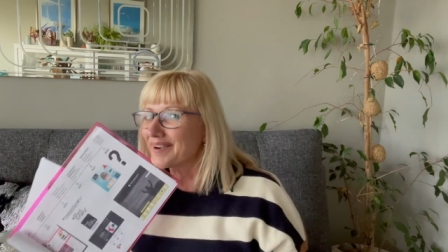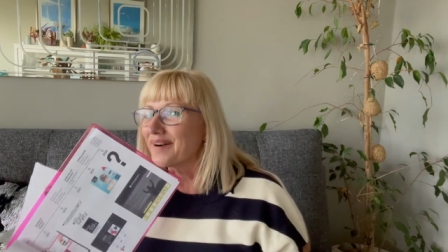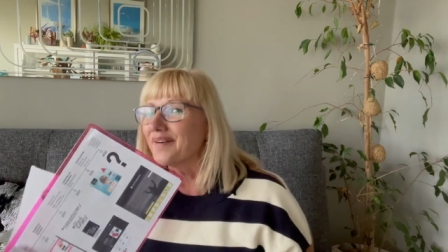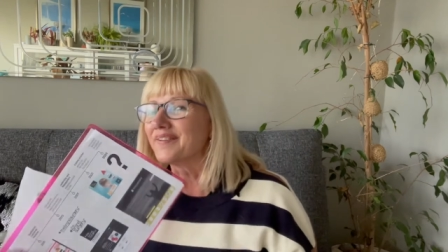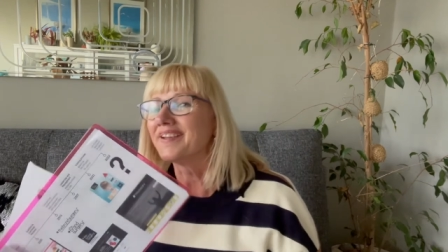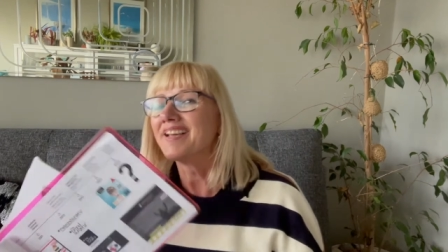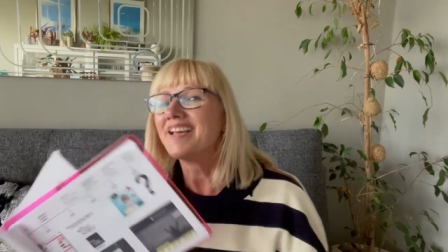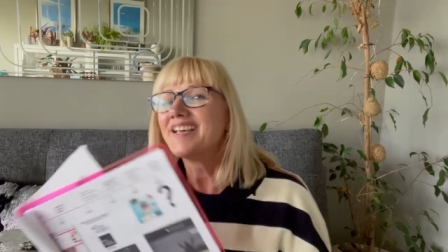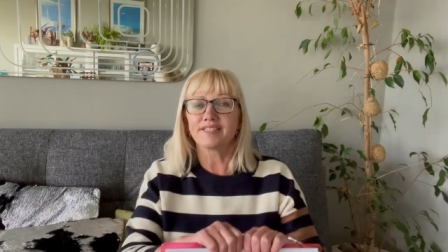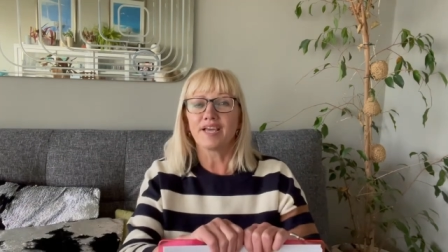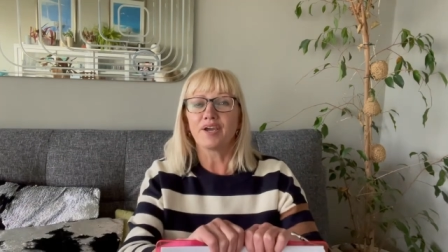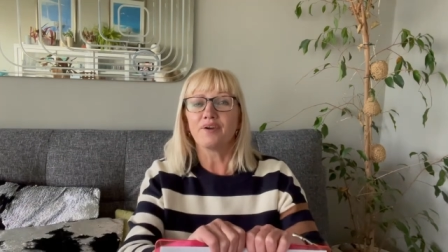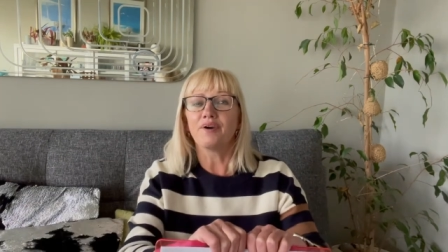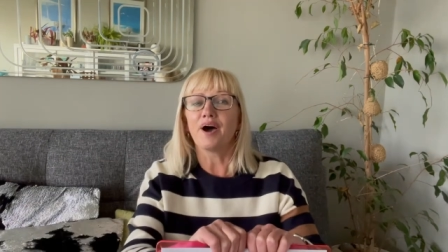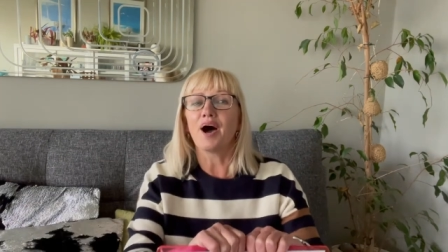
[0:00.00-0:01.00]
gone?
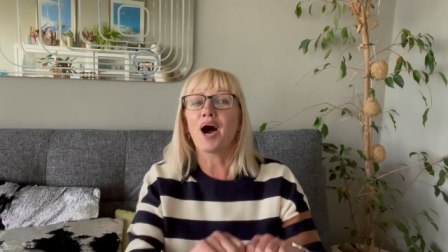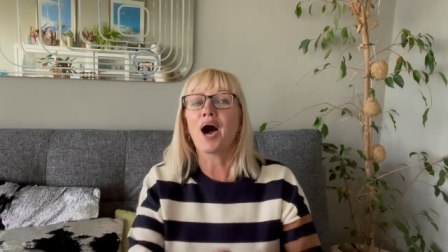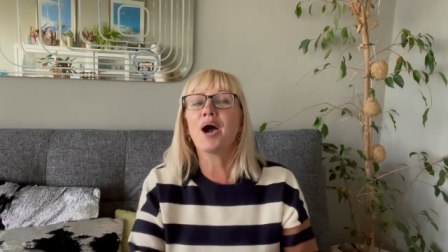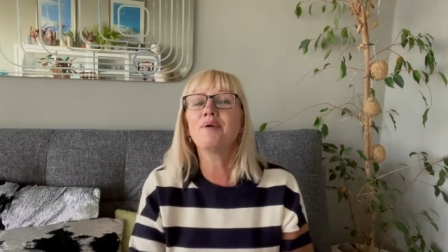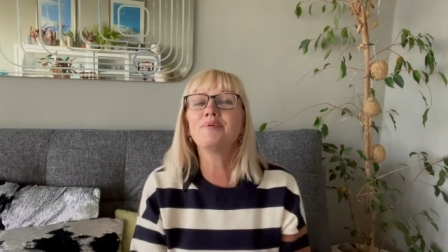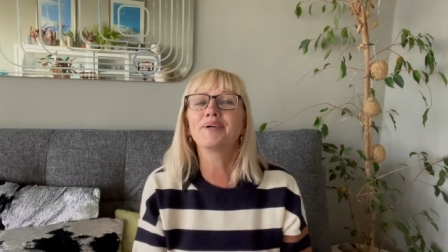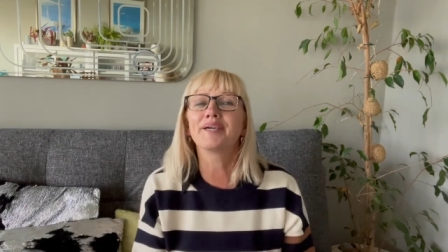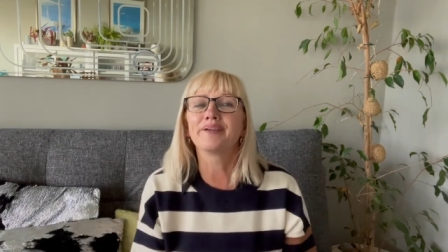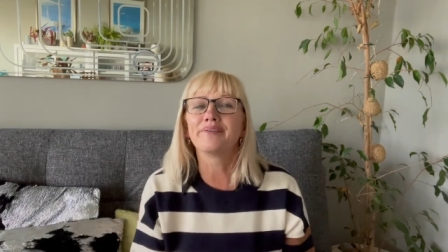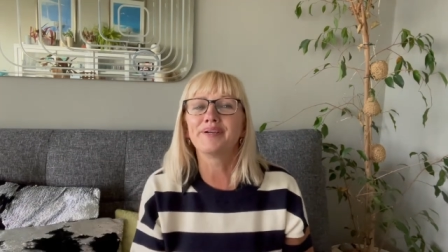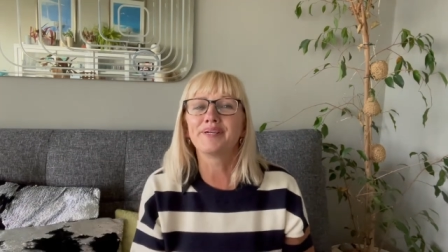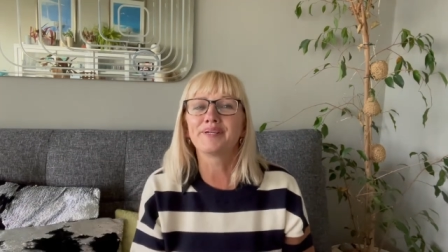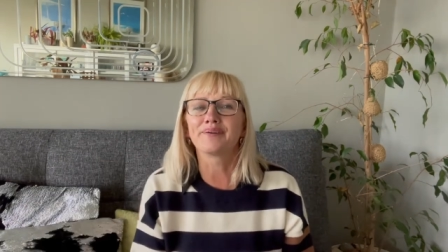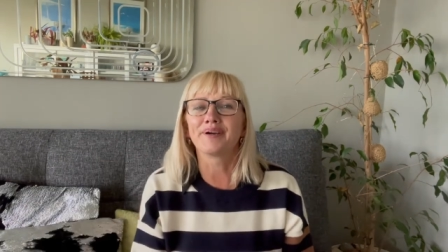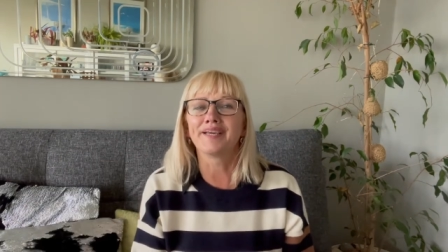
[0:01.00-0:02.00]
So I hope you're going to
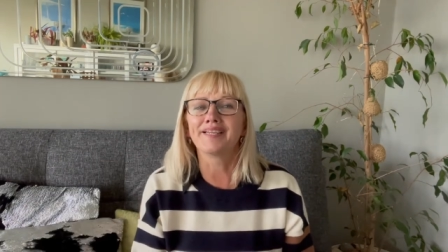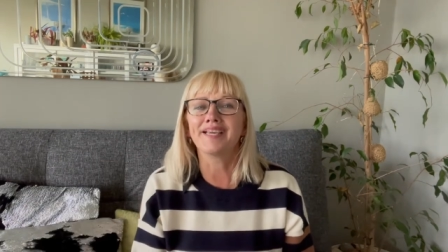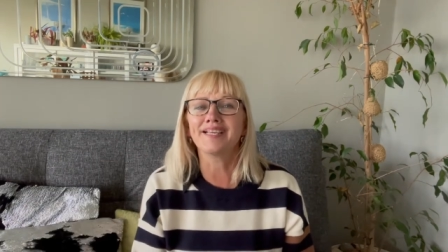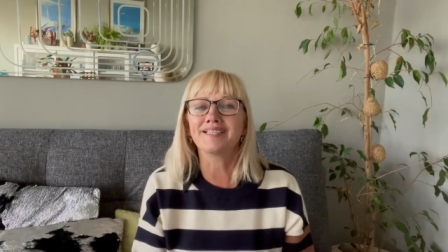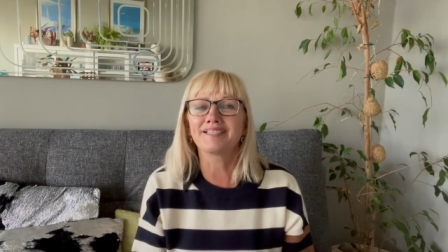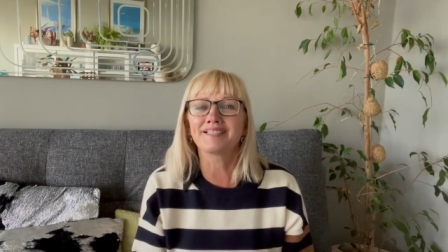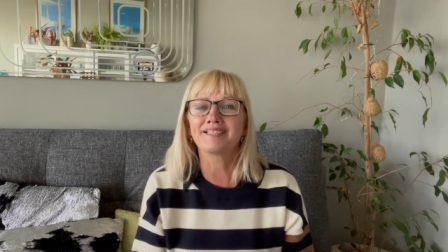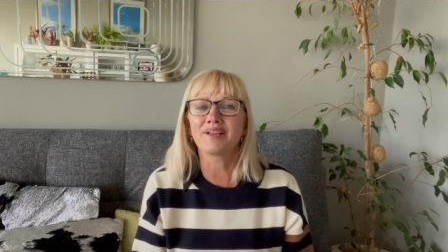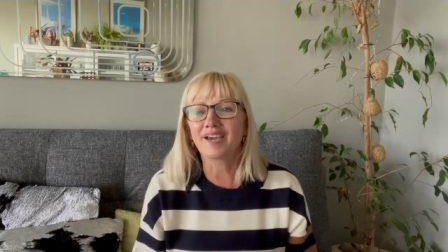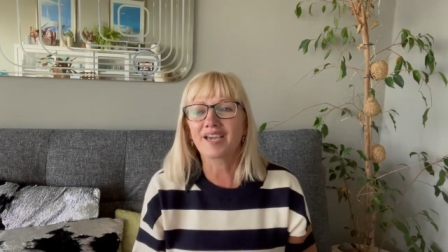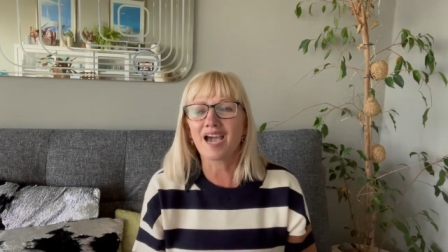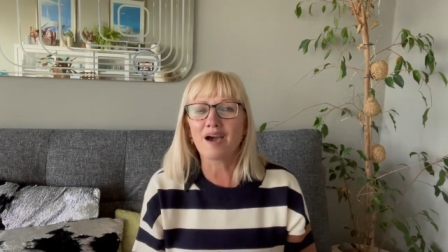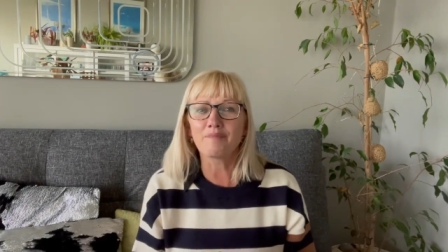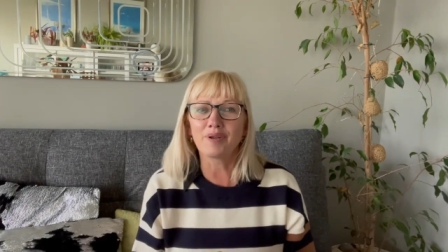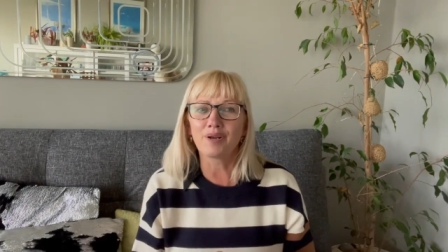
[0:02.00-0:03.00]
enjoy this.
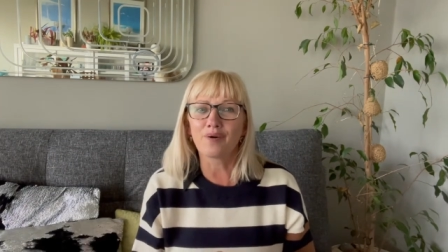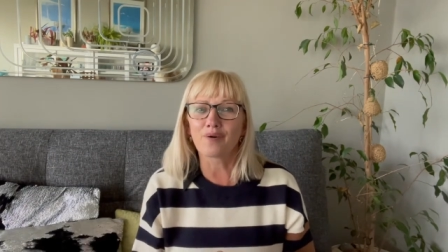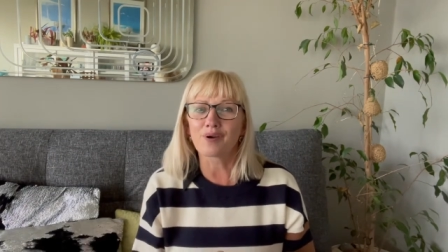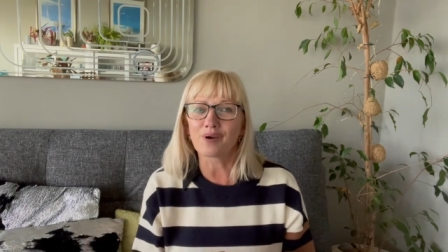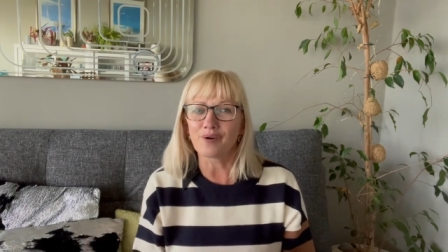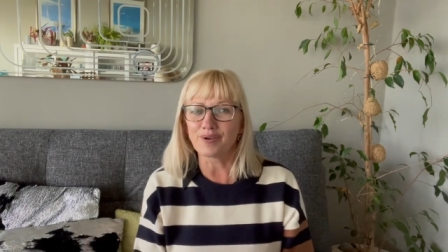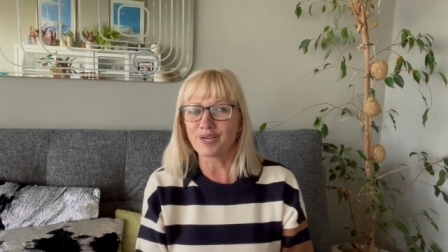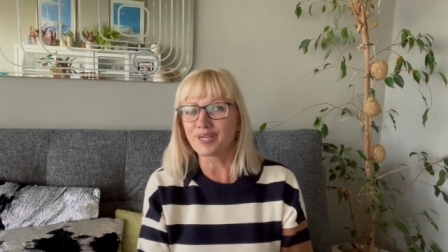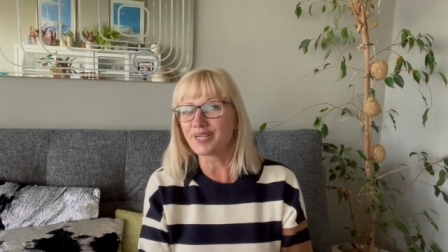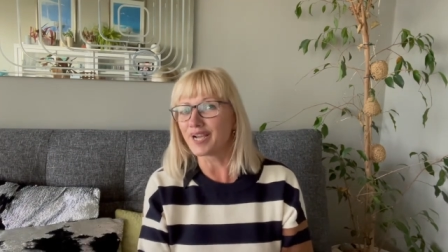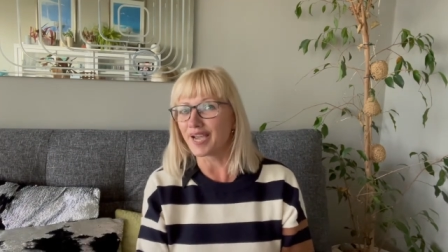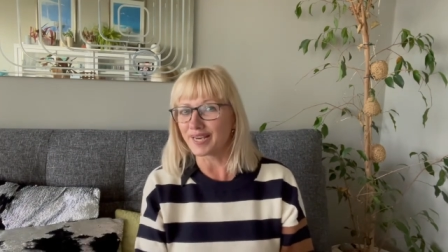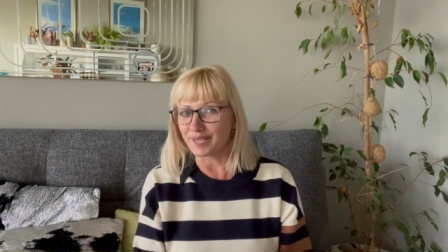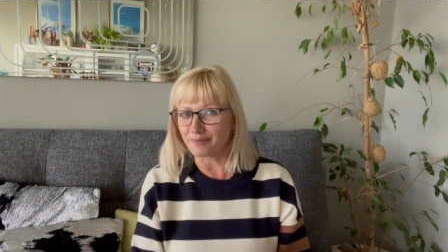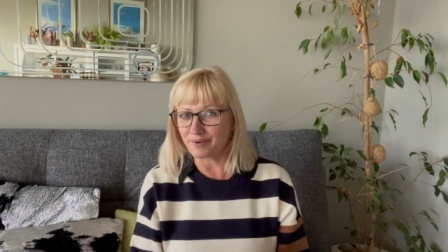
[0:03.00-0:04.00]
Come along on a
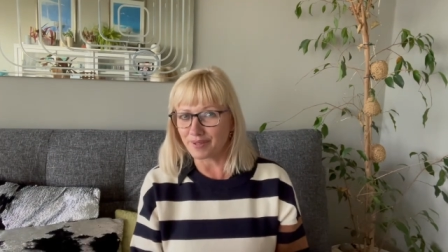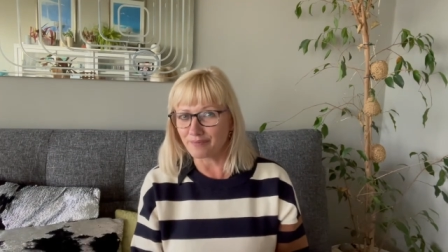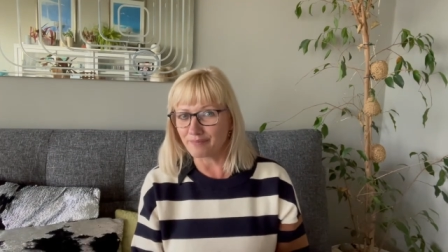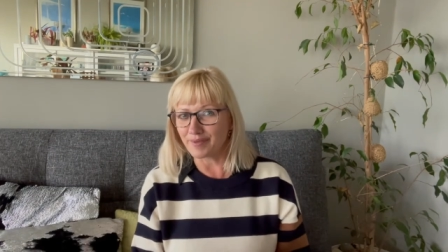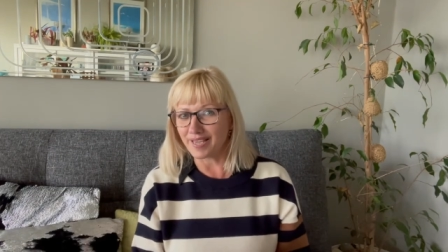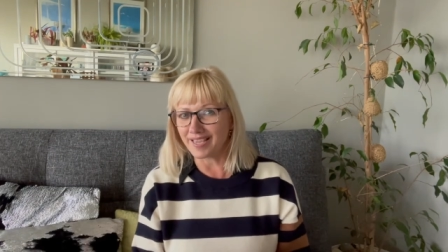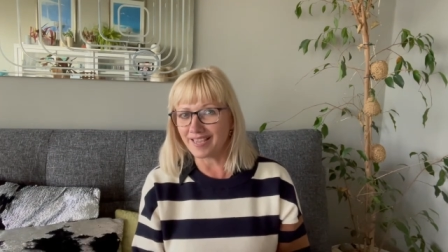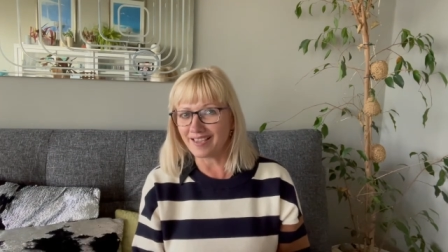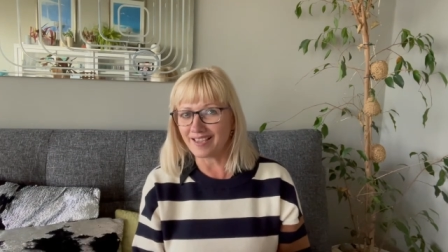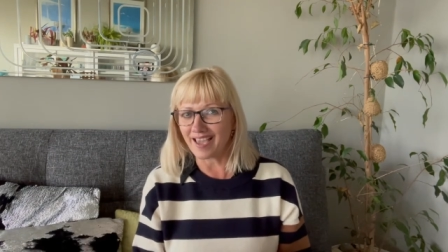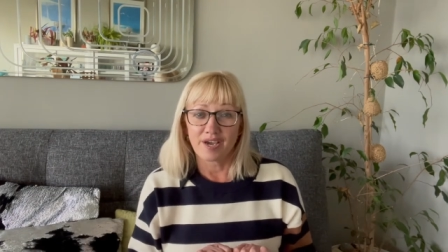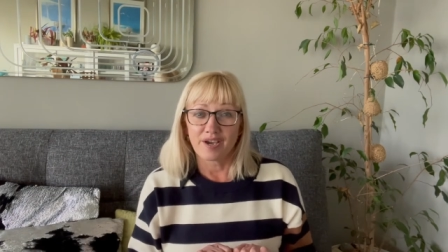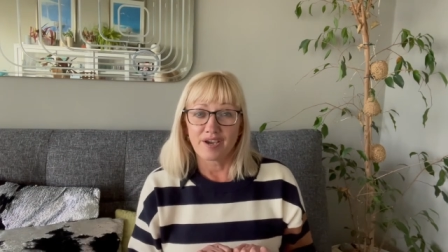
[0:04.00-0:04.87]
journey with me.